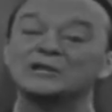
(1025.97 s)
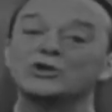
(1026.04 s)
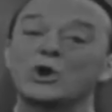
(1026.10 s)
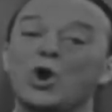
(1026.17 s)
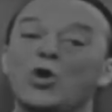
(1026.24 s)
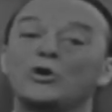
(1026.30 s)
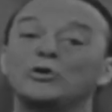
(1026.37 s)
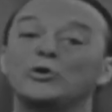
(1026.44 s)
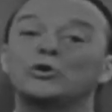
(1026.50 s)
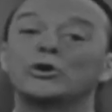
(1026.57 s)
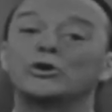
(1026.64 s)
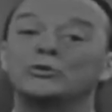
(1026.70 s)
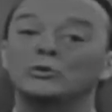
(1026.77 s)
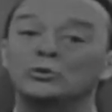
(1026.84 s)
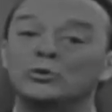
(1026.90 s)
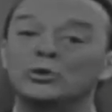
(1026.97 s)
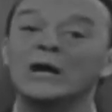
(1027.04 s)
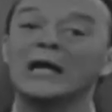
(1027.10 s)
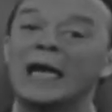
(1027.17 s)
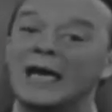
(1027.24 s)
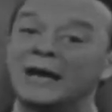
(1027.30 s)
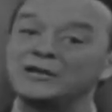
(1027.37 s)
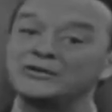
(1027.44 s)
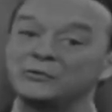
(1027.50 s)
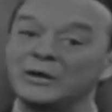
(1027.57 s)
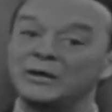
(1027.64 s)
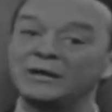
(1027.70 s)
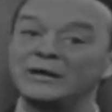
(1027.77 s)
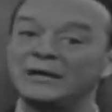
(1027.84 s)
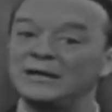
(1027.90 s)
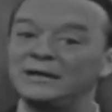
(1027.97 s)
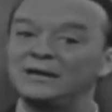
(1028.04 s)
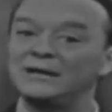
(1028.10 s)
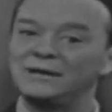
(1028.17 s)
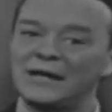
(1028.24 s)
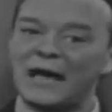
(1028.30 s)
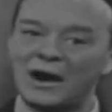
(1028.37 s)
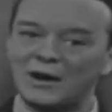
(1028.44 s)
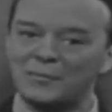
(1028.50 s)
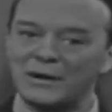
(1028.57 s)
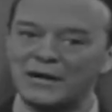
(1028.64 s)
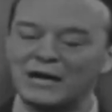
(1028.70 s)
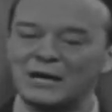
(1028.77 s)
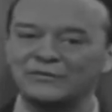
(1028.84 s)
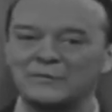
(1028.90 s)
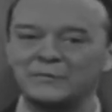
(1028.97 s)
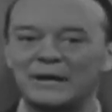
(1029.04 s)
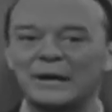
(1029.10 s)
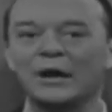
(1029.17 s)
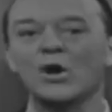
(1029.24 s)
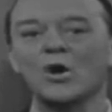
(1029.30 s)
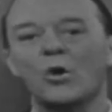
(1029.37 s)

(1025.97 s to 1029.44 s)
it's called Urdu and is written in the Arabic alphabet.